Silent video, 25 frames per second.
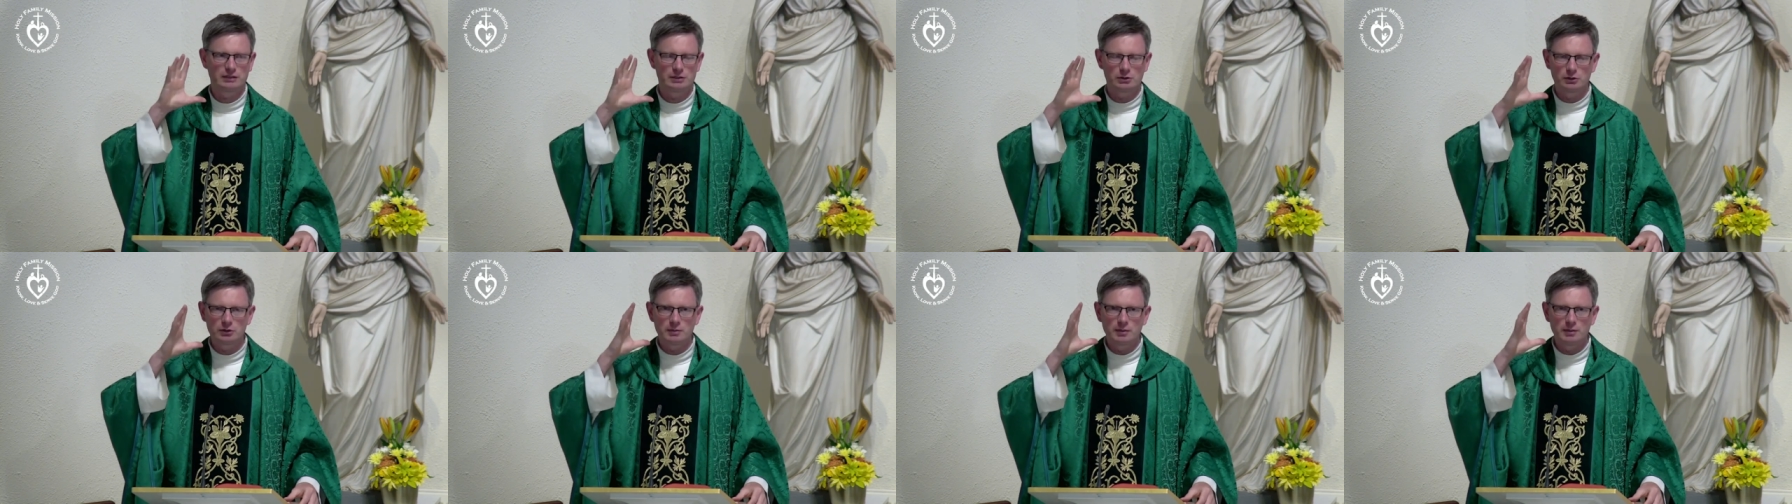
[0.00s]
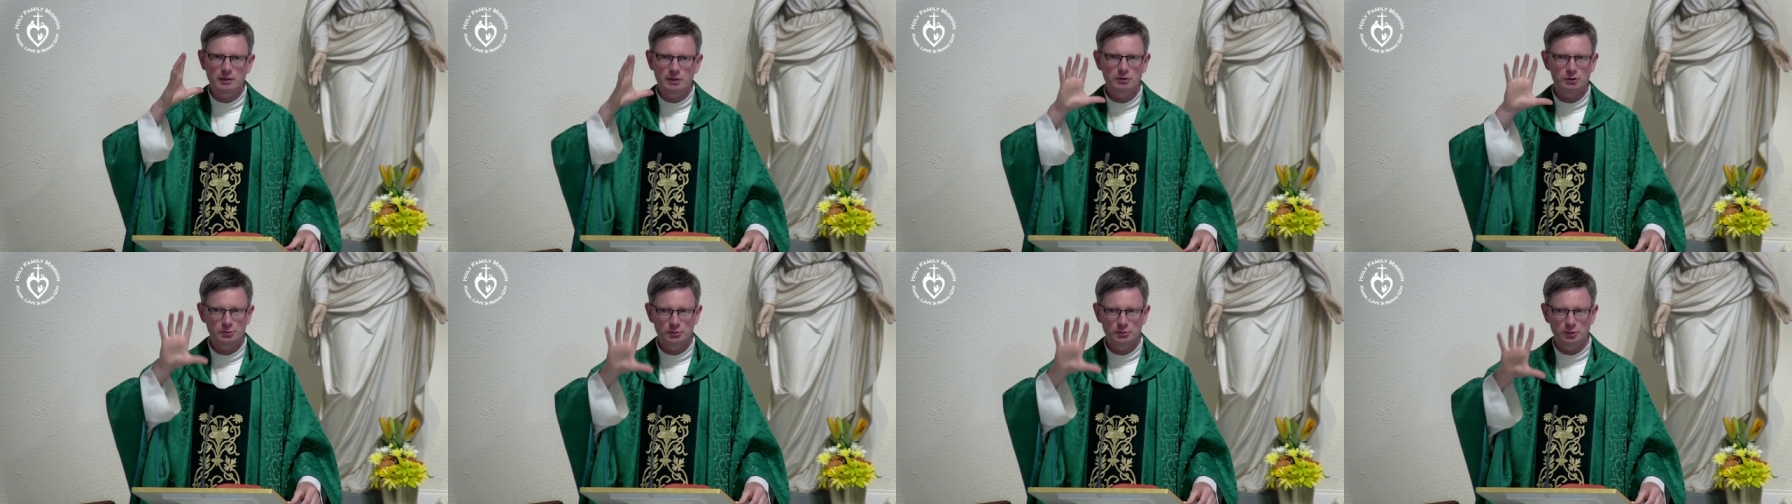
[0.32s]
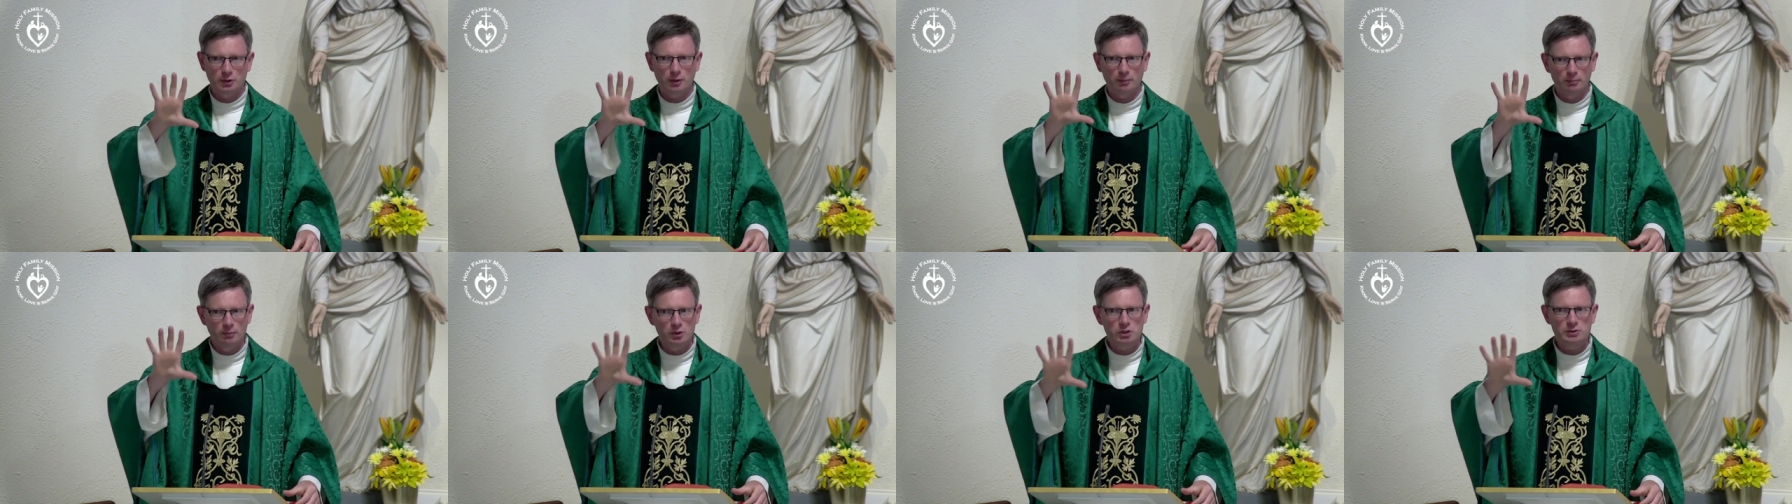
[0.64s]
You, I mean, you
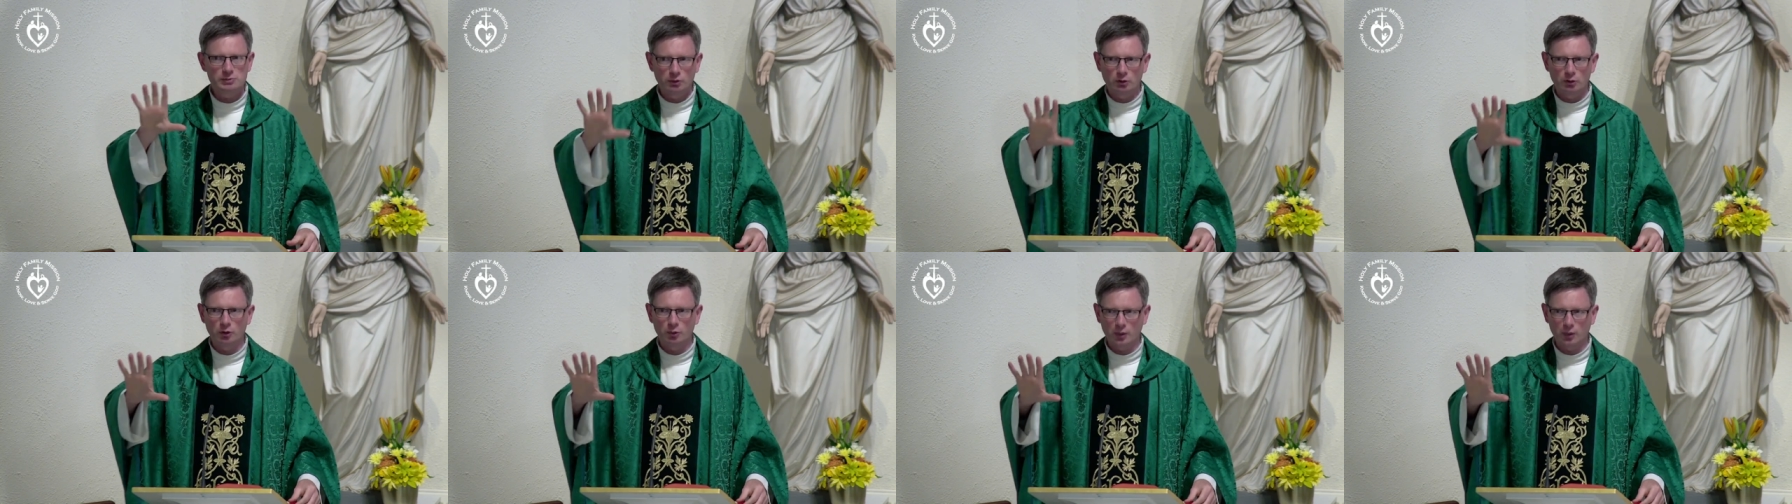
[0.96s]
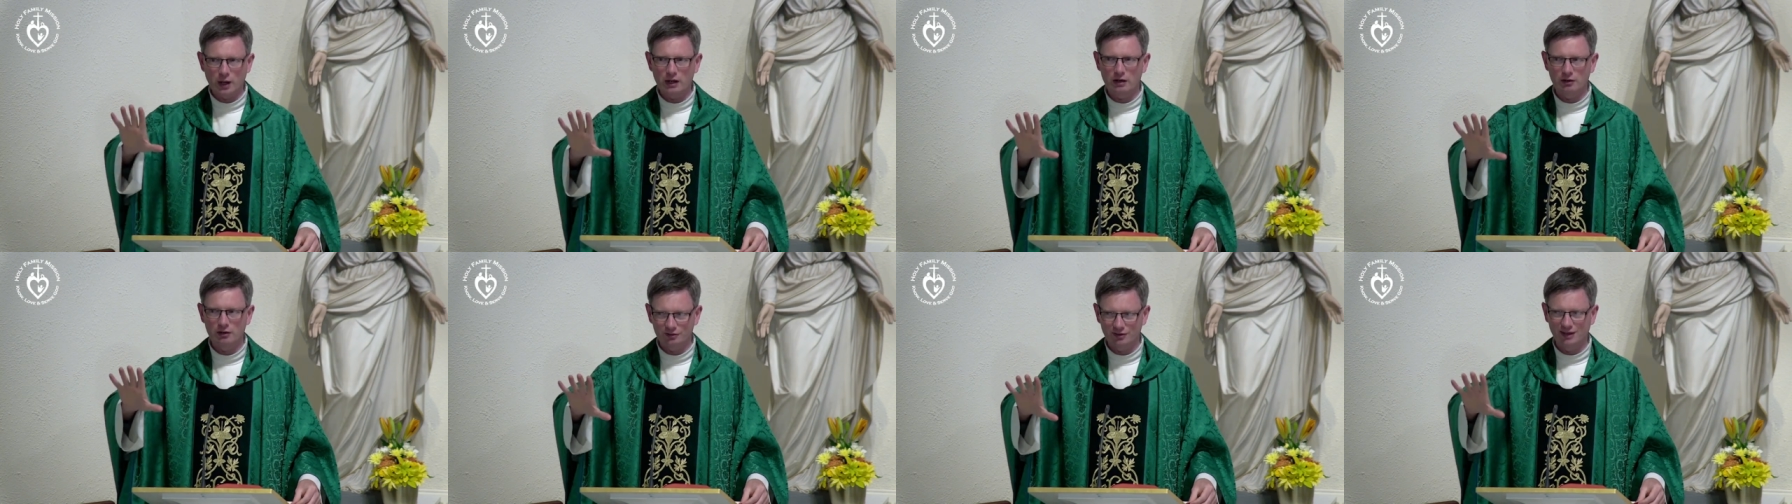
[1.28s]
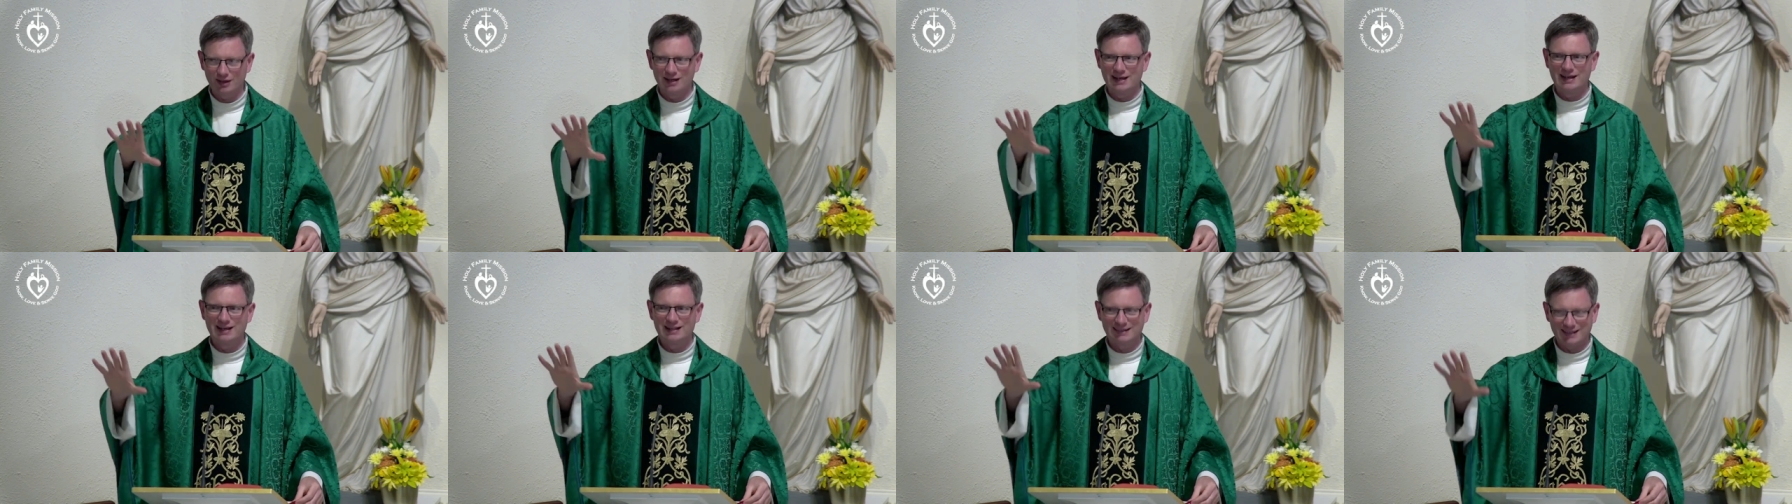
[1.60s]
become much more aware of,
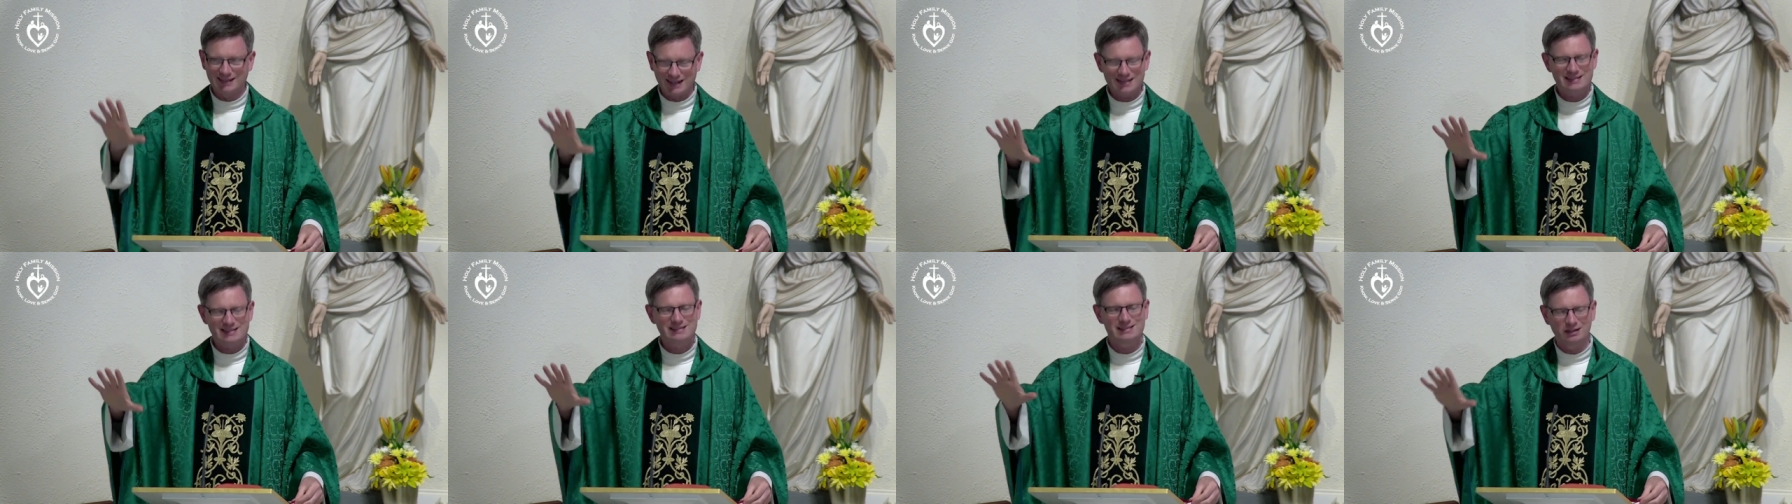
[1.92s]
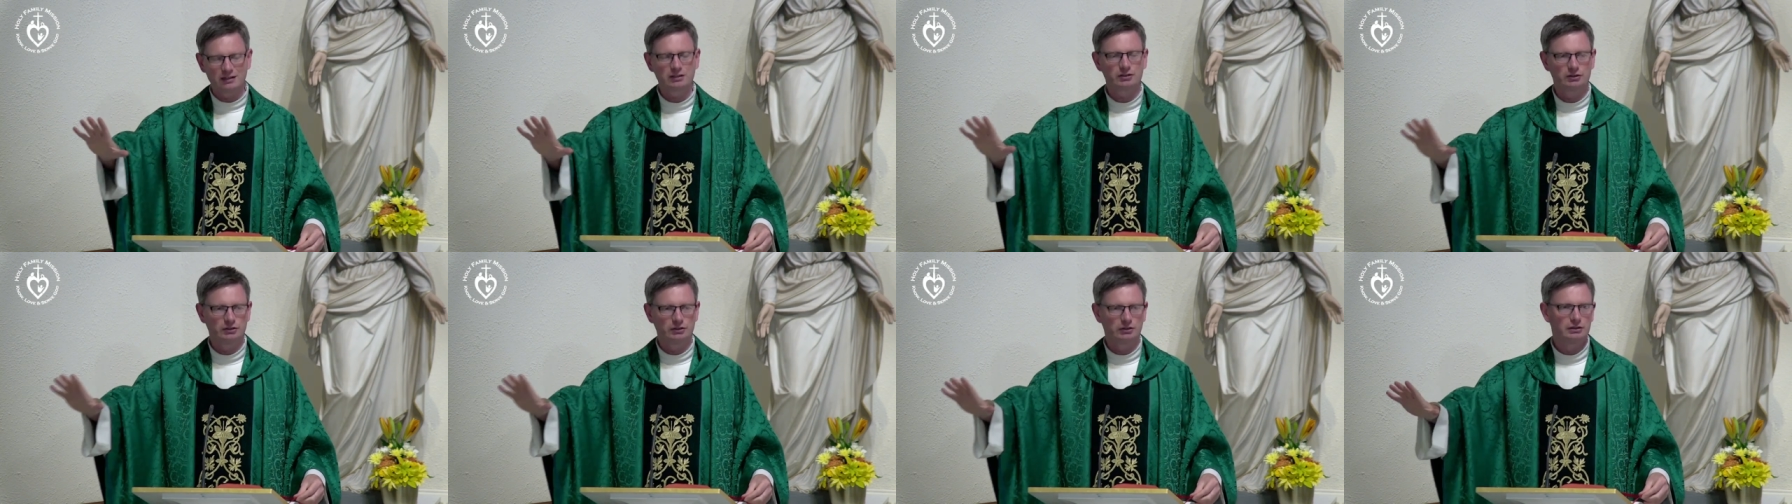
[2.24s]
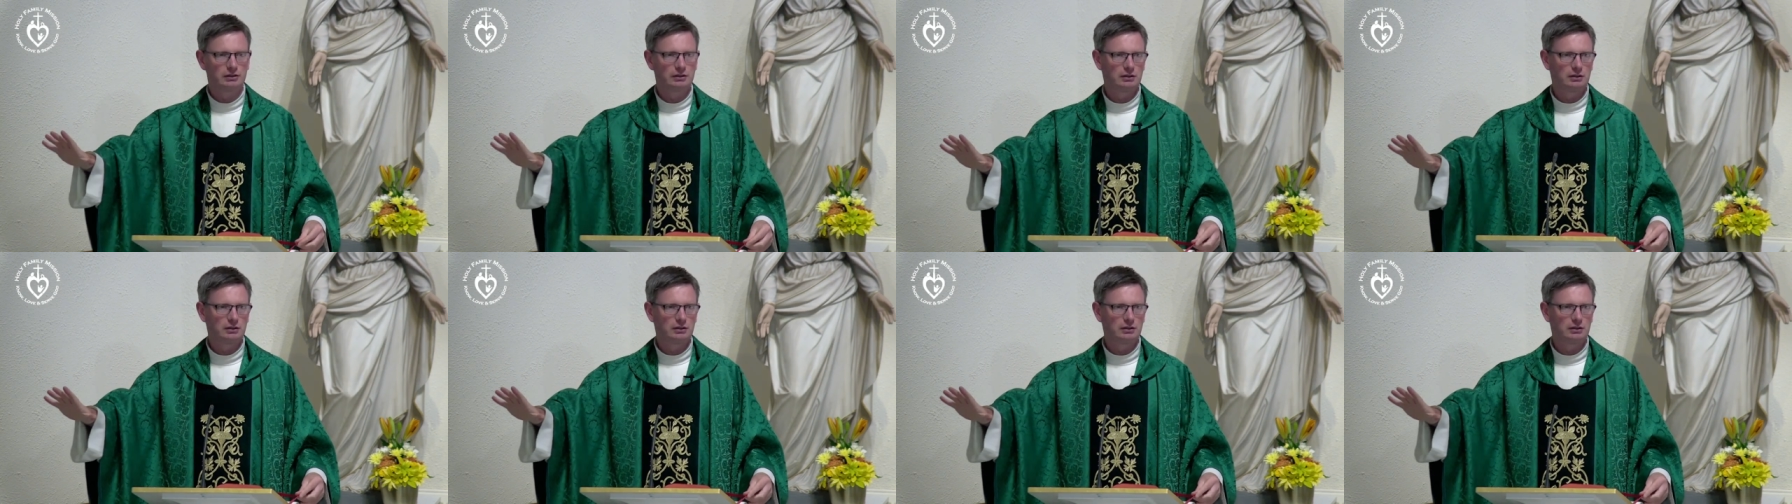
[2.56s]
that's not good.